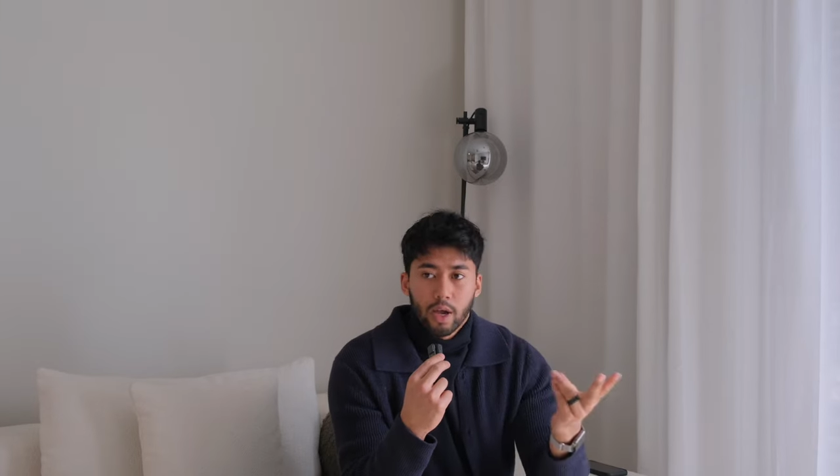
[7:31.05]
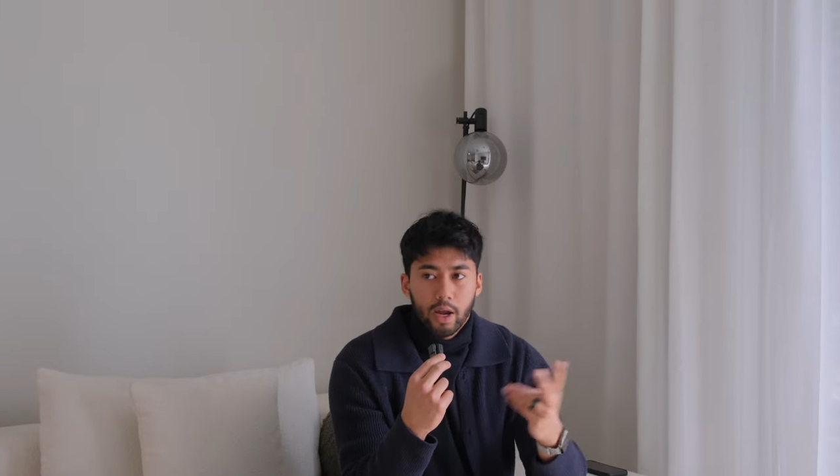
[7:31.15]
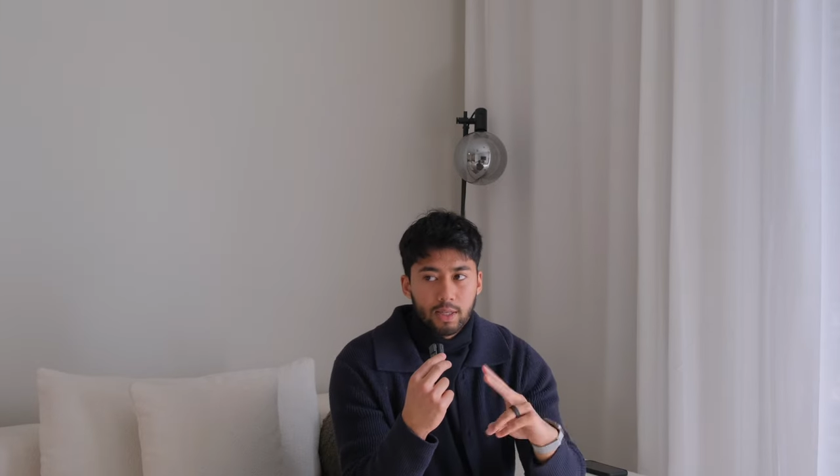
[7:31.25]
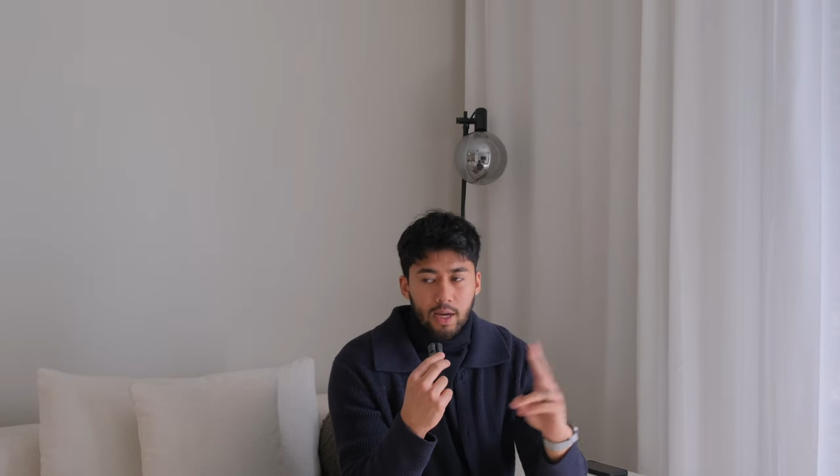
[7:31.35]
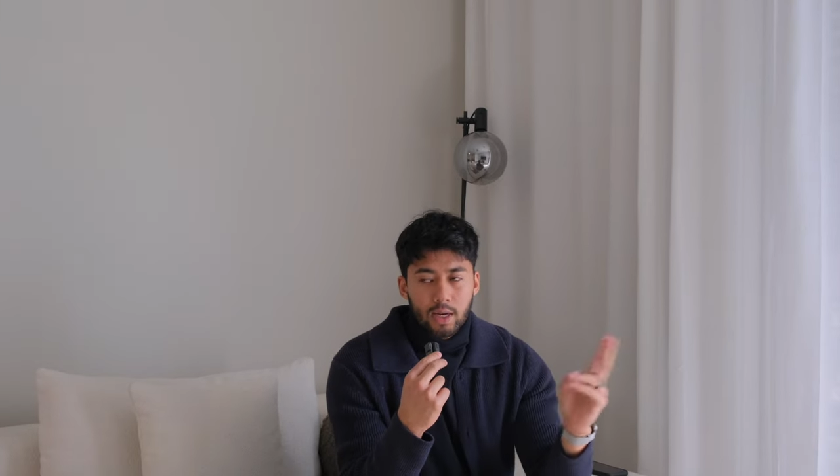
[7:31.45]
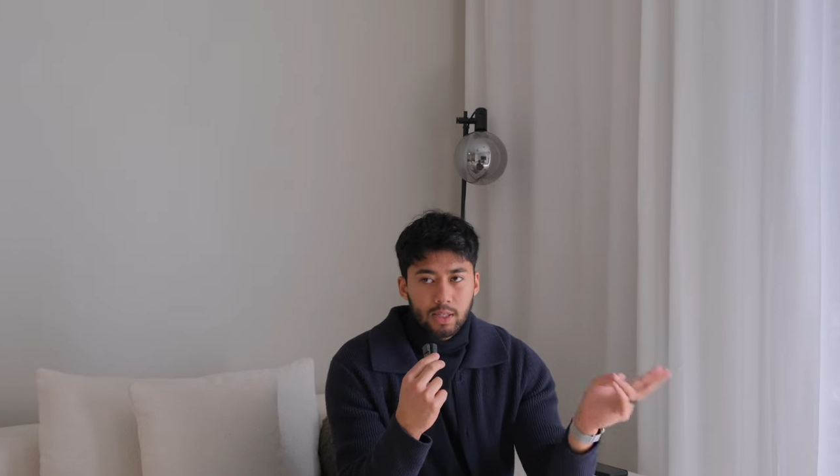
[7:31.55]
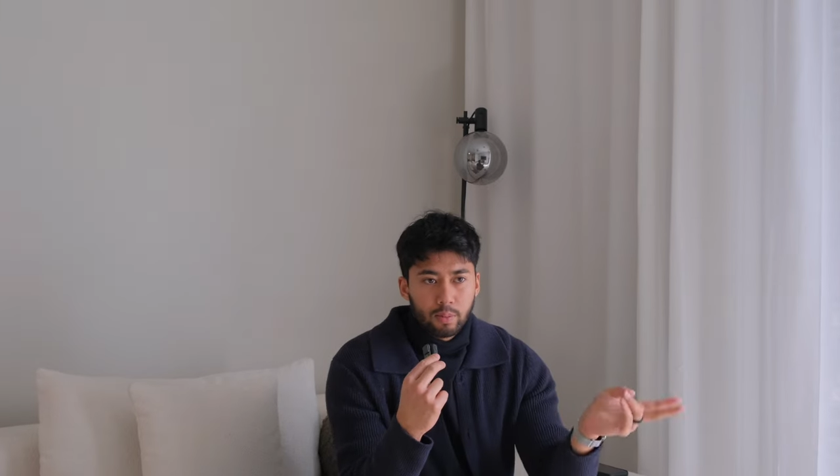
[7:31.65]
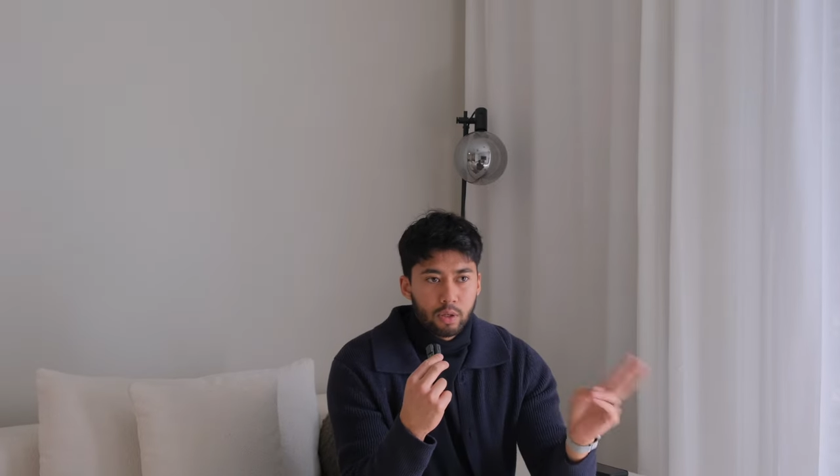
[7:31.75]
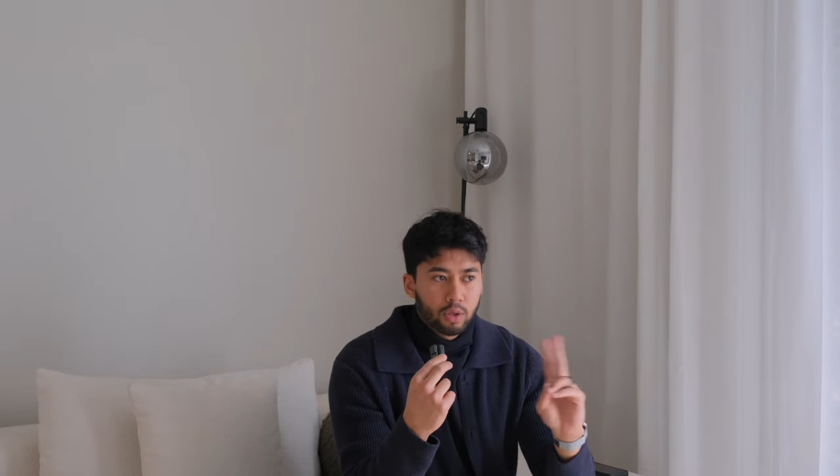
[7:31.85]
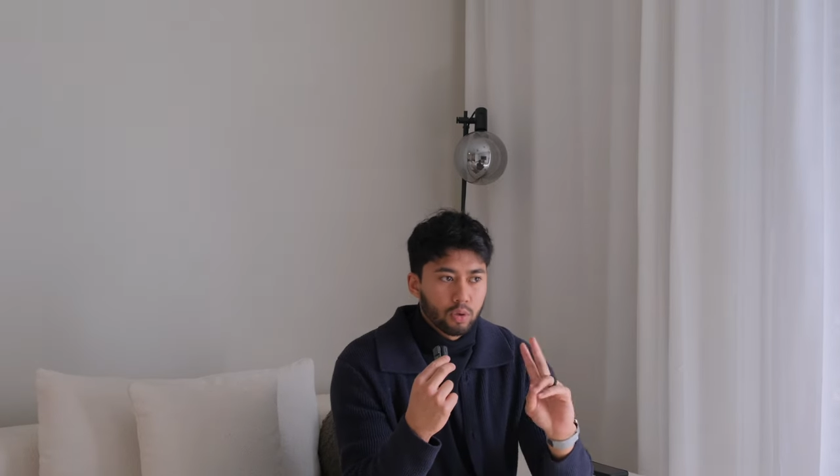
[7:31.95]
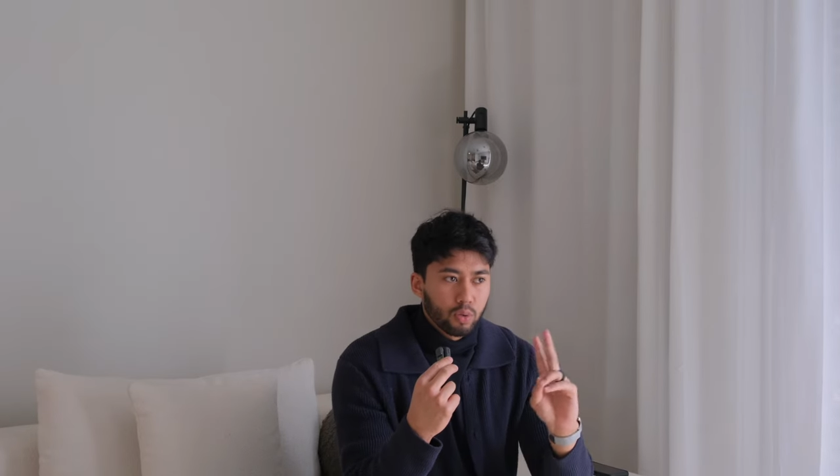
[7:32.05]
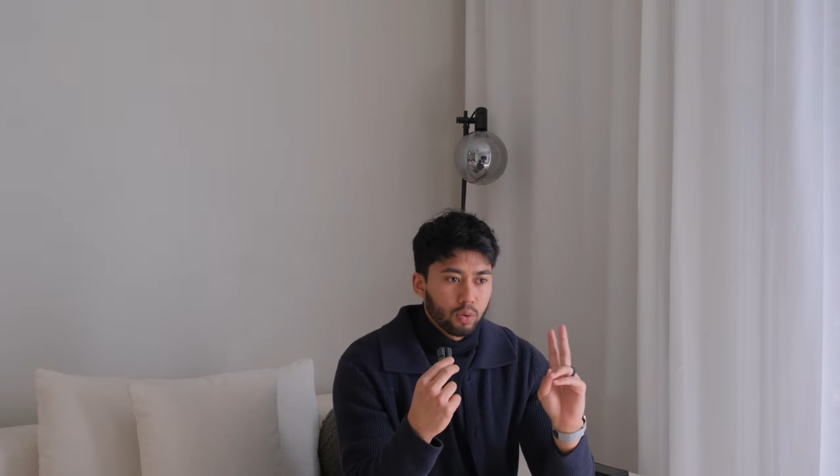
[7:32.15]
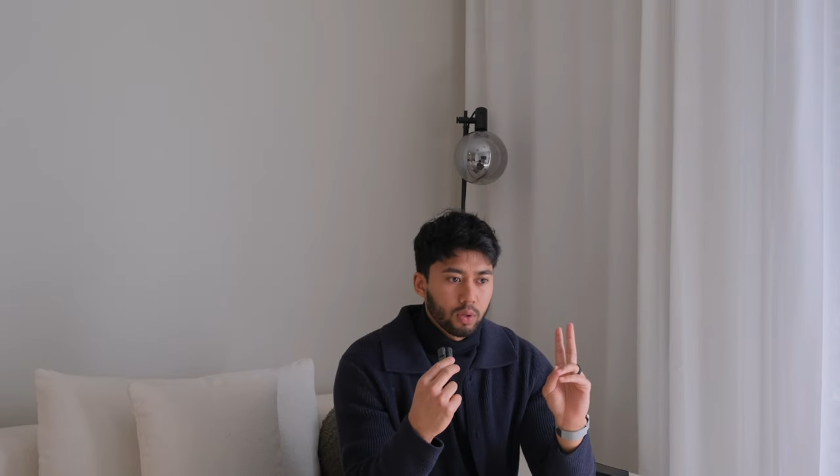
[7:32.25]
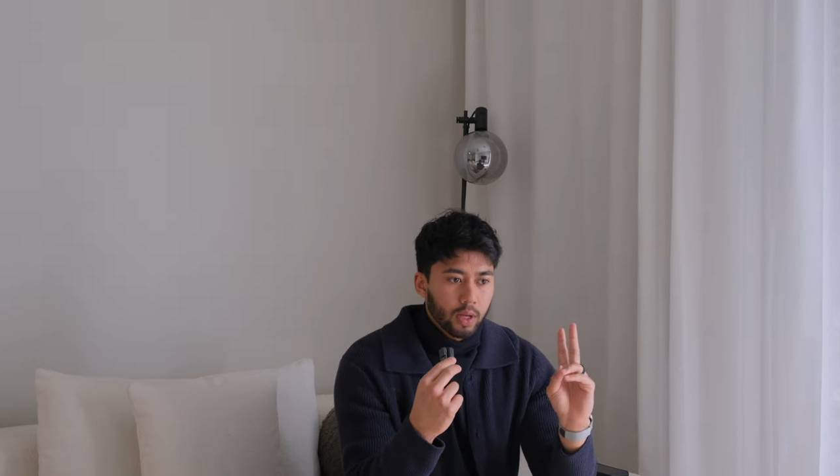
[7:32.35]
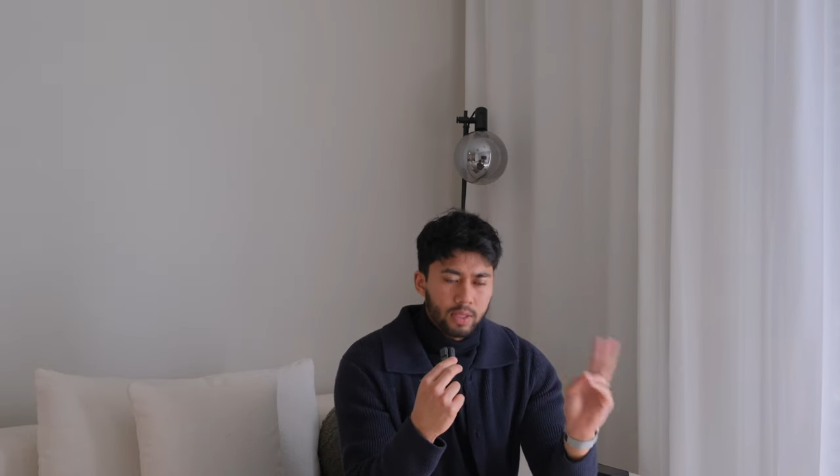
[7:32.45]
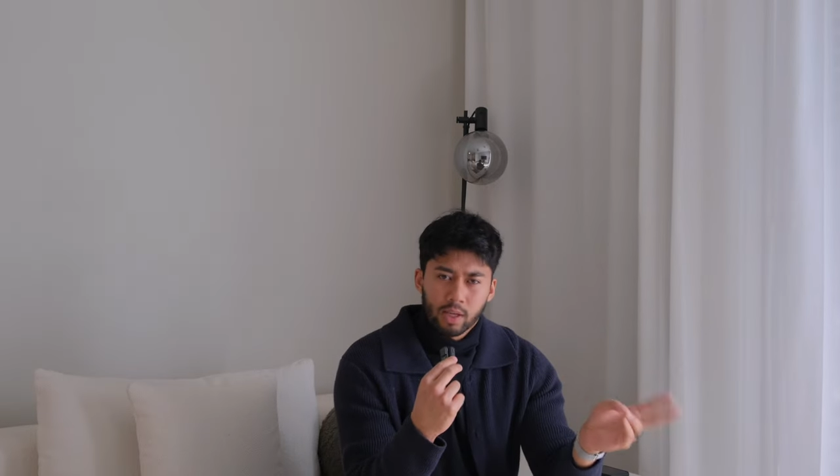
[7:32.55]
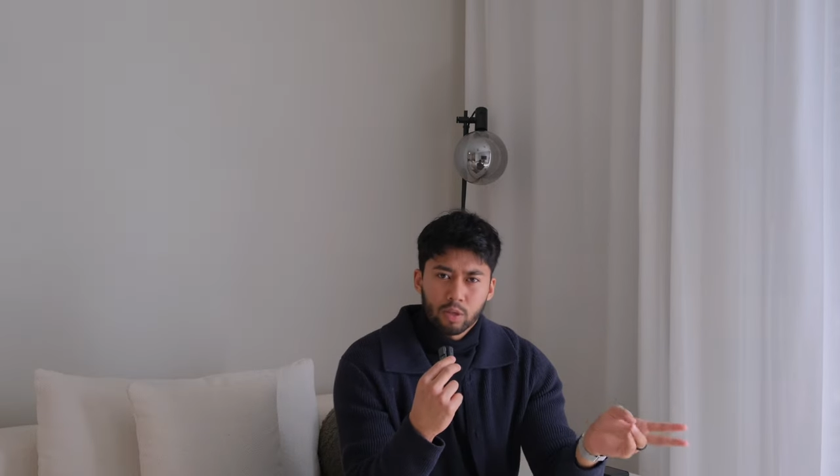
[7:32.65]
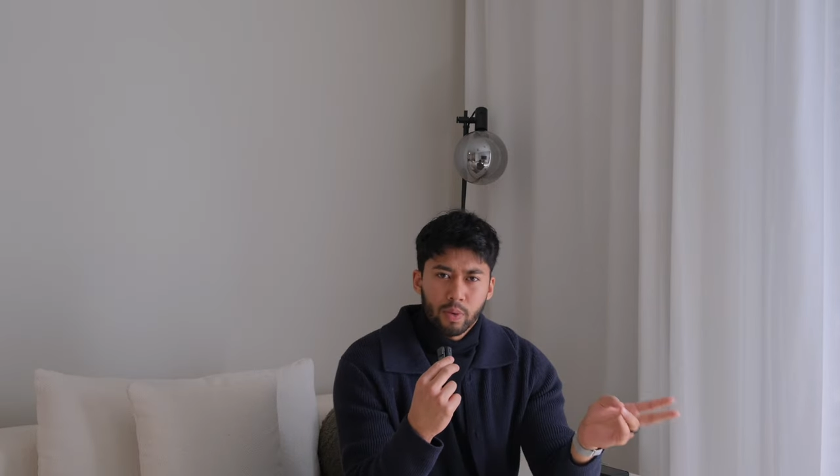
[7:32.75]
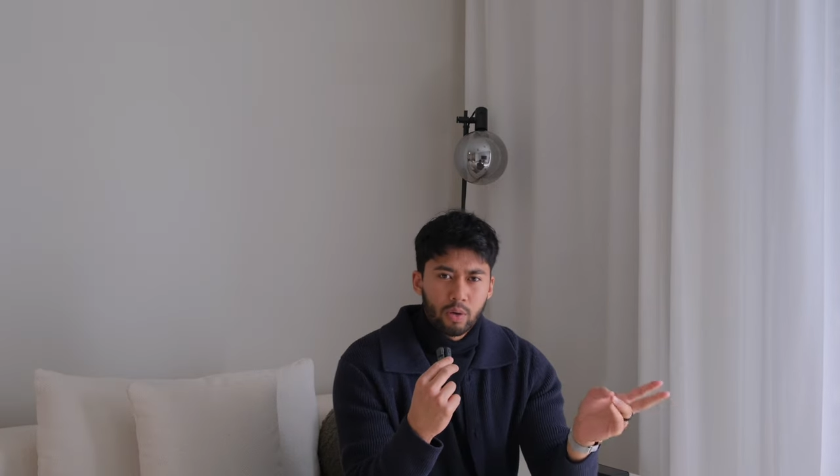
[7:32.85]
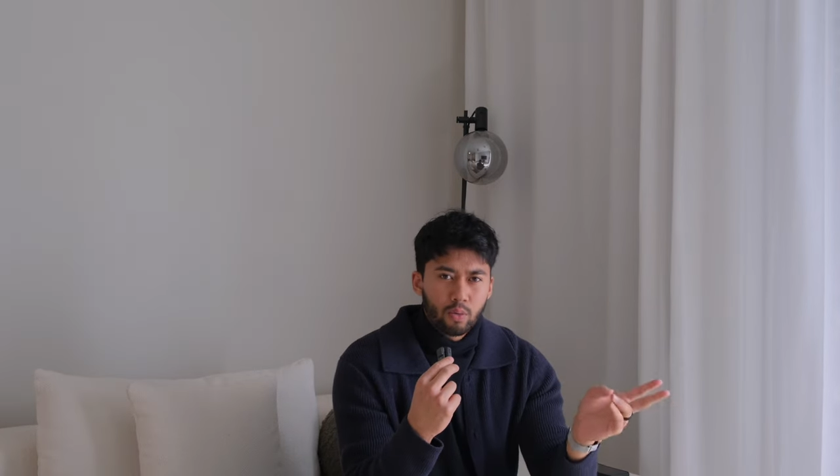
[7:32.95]
And it's kind of similar to a
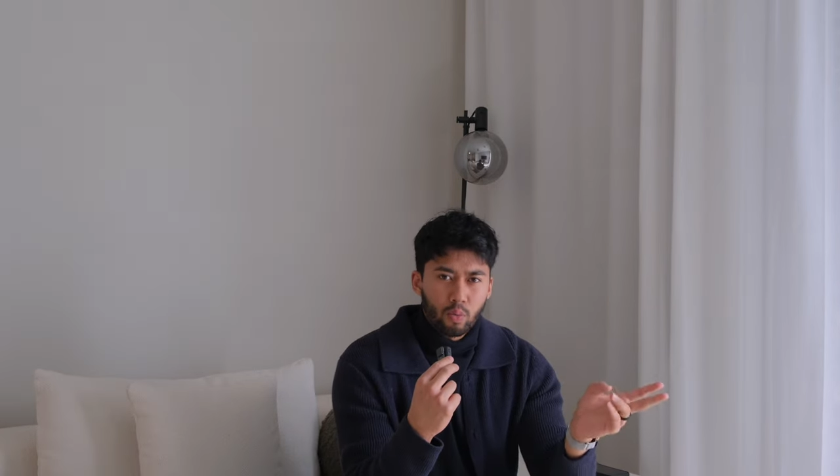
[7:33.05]
salesman.